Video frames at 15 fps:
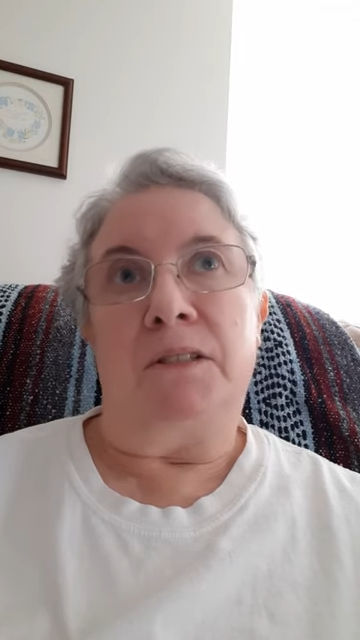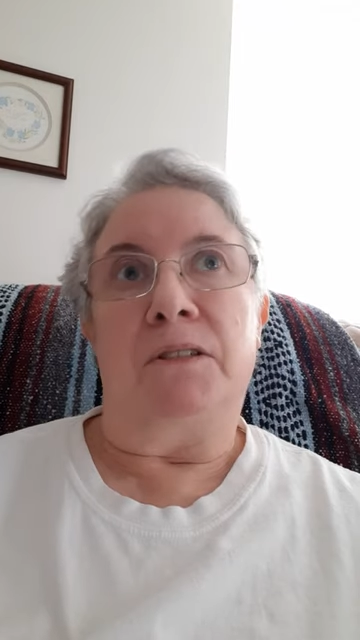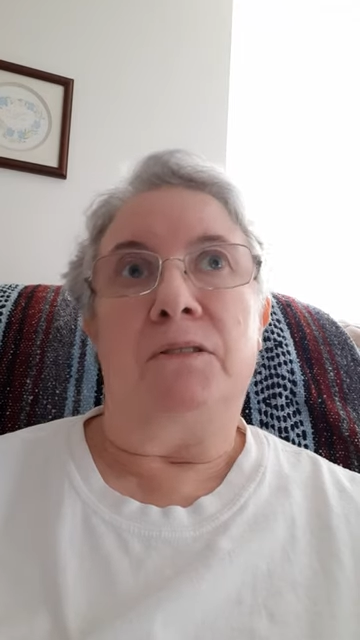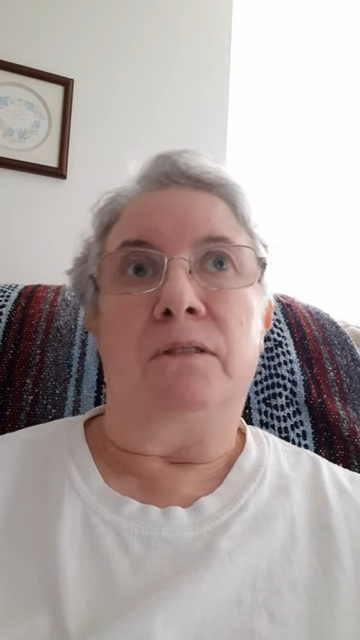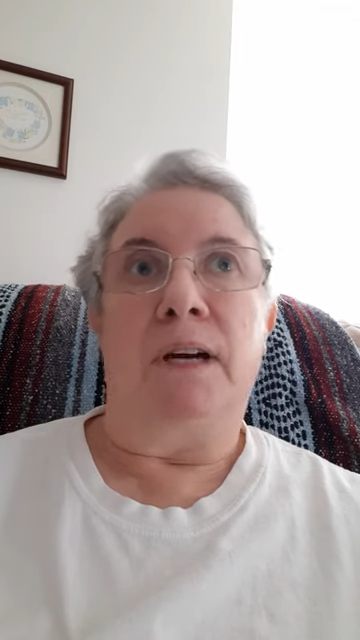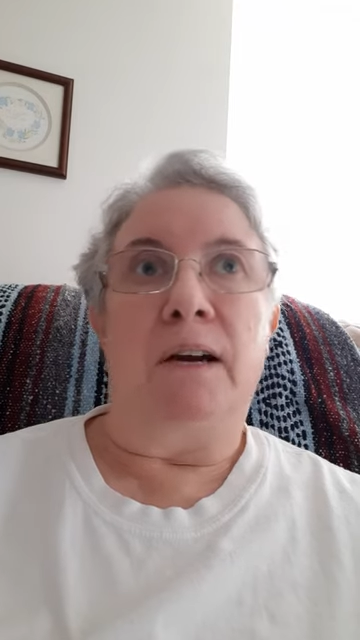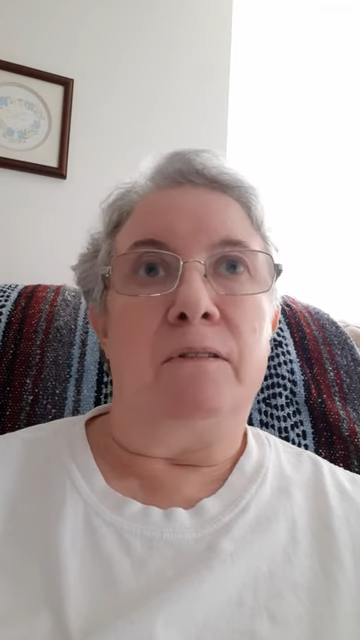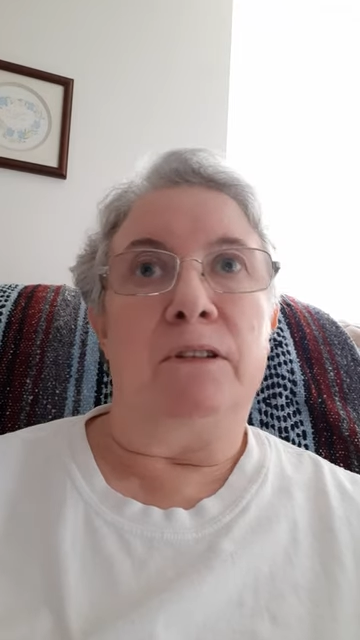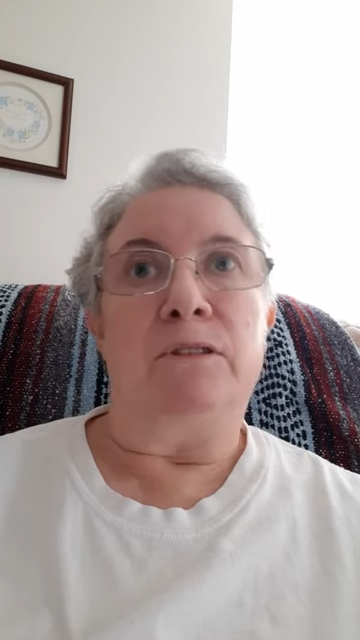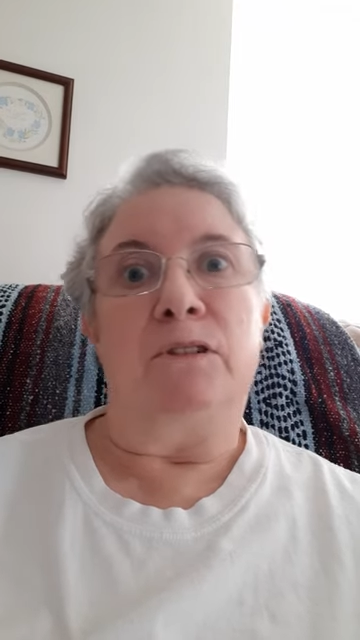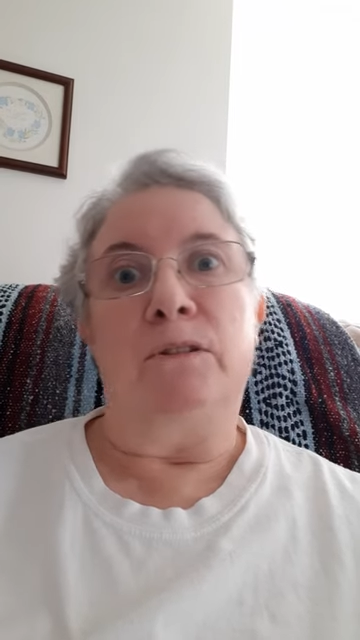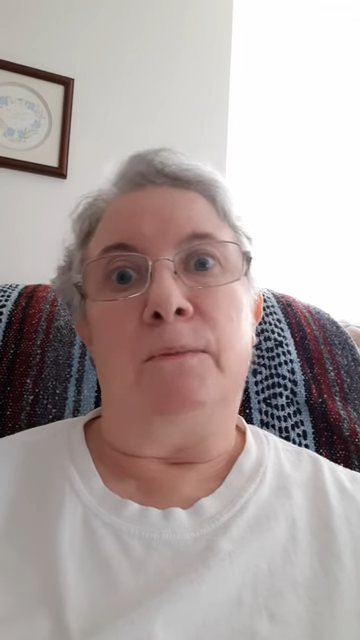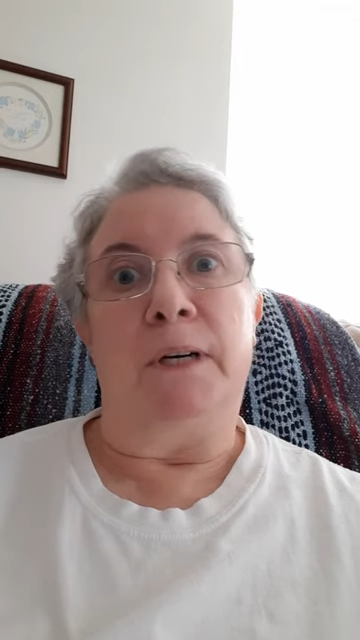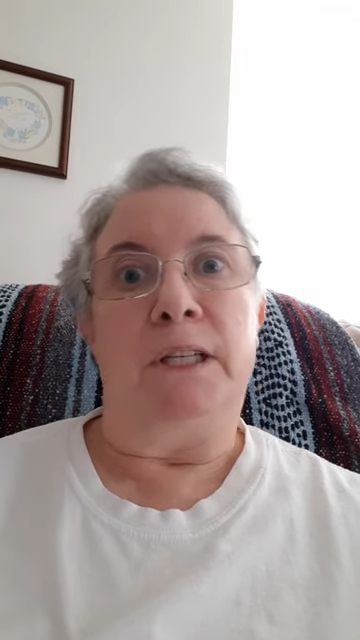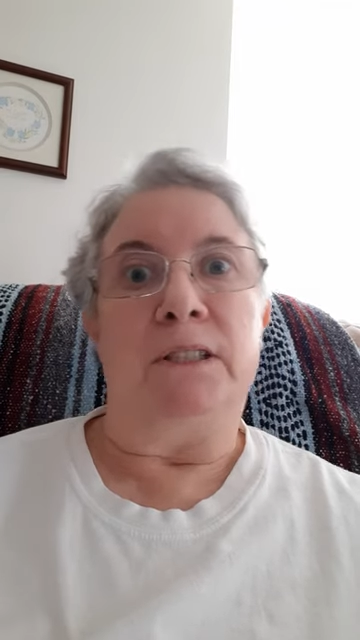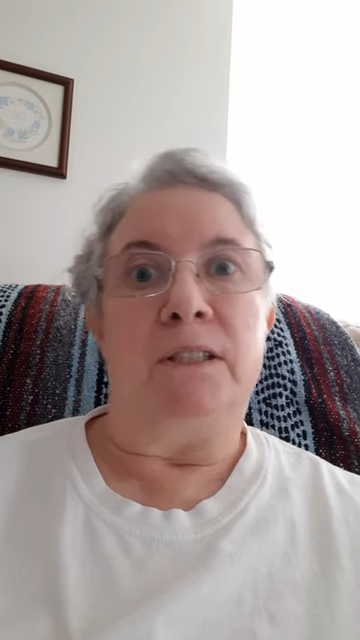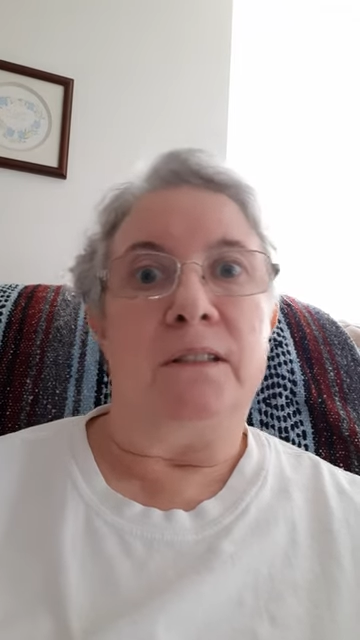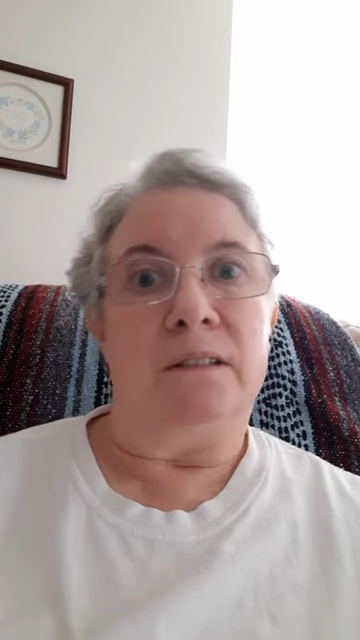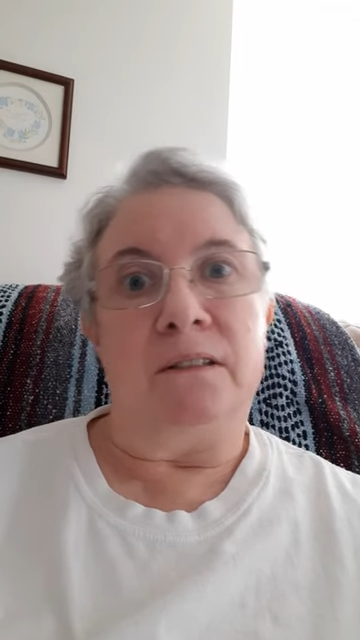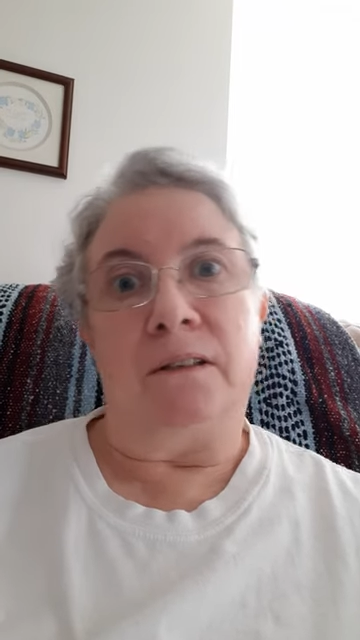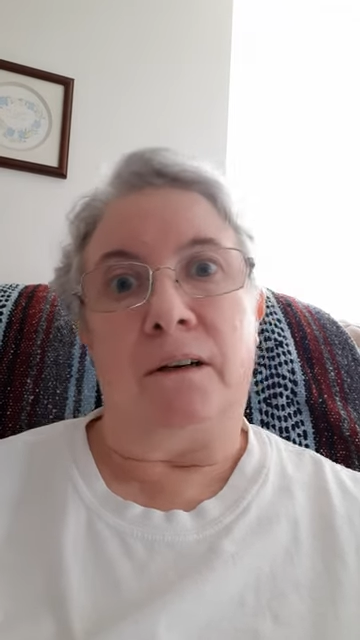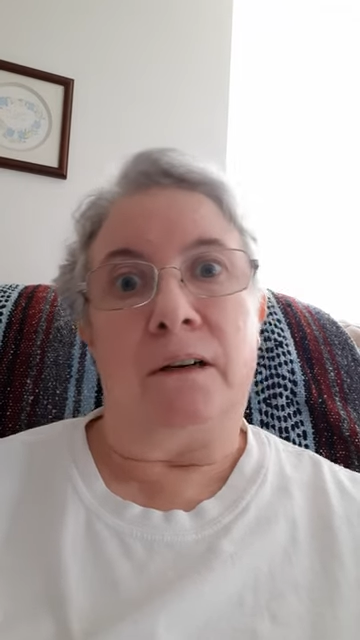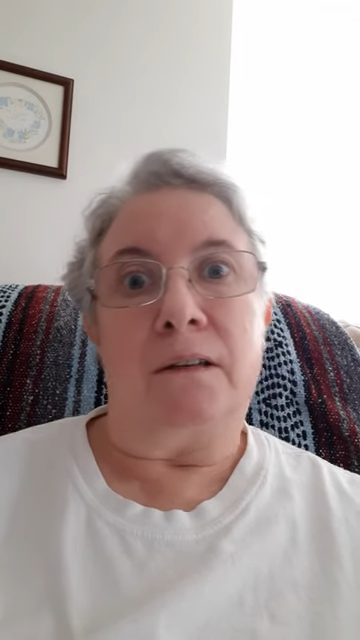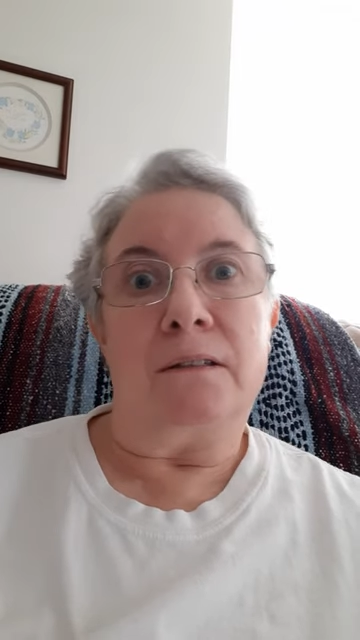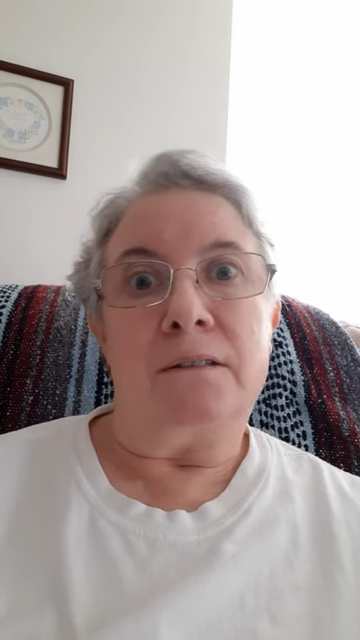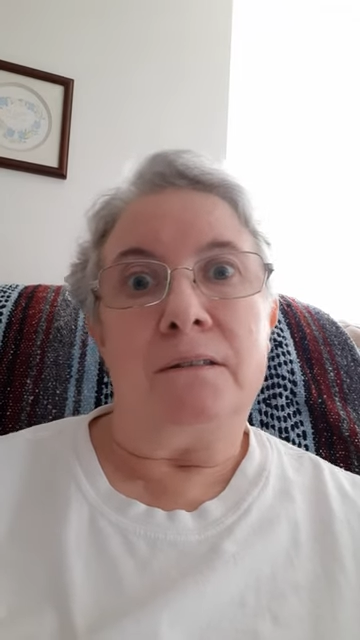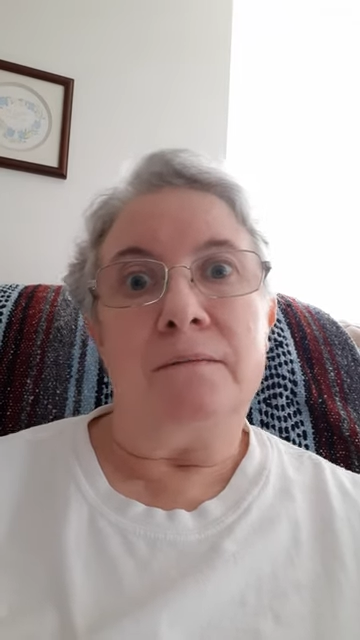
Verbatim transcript: to travel too much in the dark,